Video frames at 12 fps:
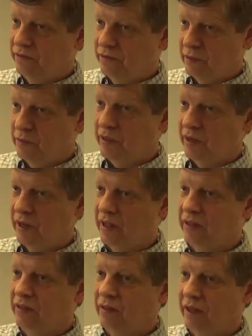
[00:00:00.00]
something
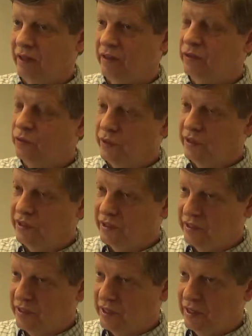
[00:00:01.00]
like the
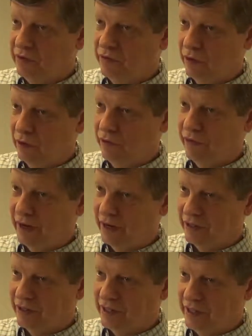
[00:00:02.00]
2016 fall
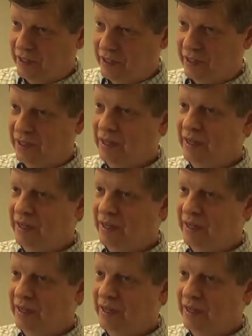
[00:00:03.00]
fire season.